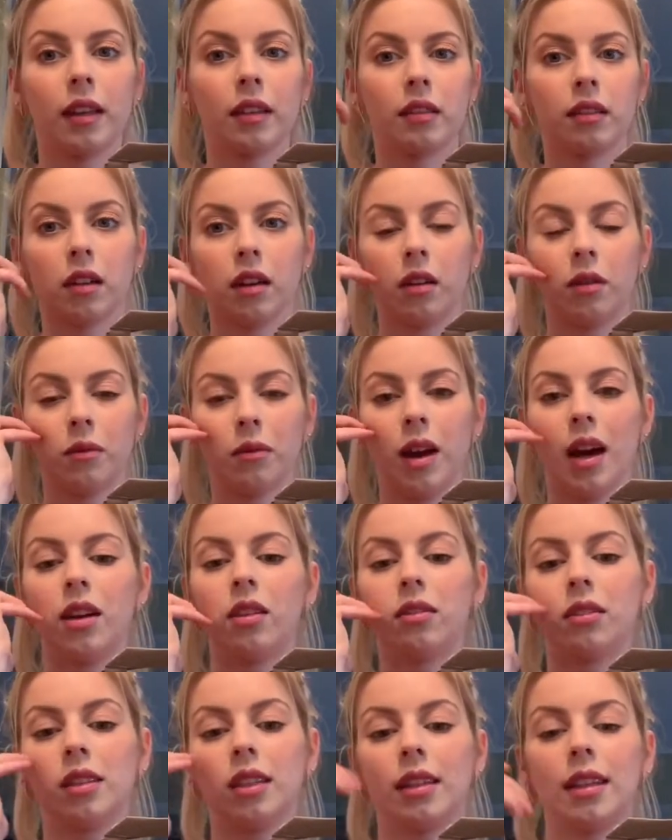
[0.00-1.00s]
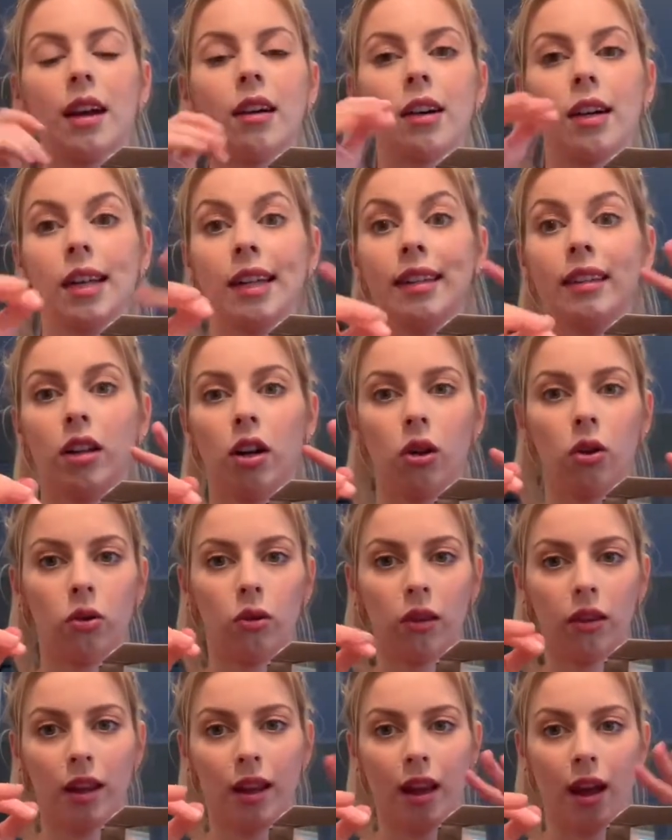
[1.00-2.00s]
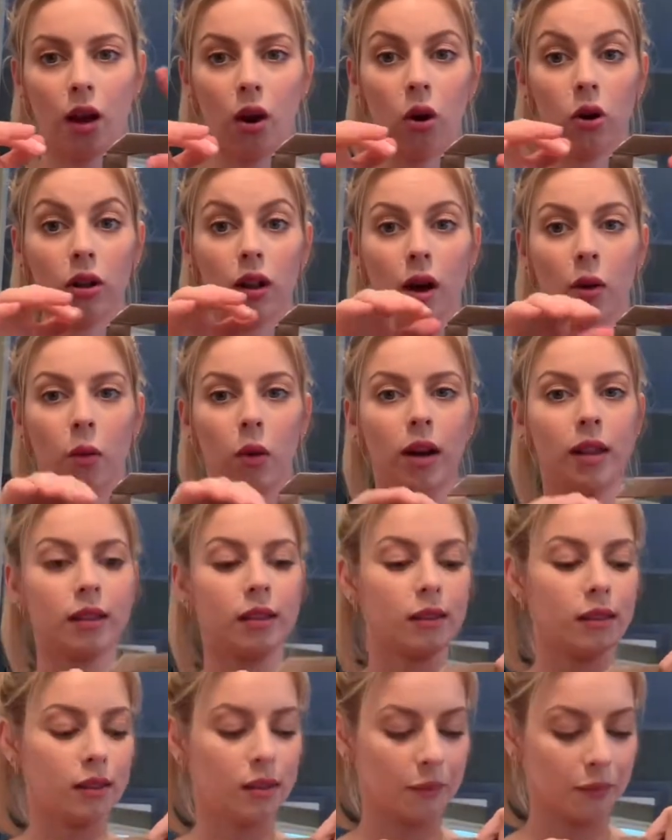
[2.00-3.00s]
So I don't sit down and eat the whole thing all at once.